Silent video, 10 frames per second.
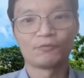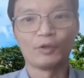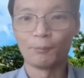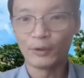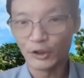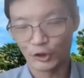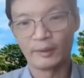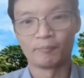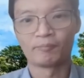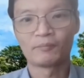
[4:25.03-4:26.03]
we bridge
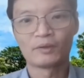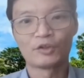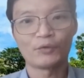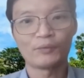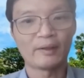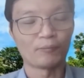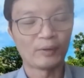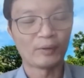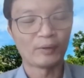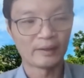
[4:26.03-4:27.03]
them so that
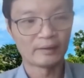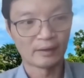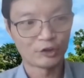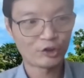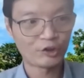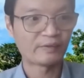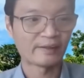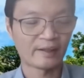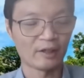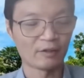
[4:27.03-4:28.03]
we can achieve the
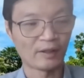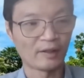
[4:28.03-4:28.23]
kind of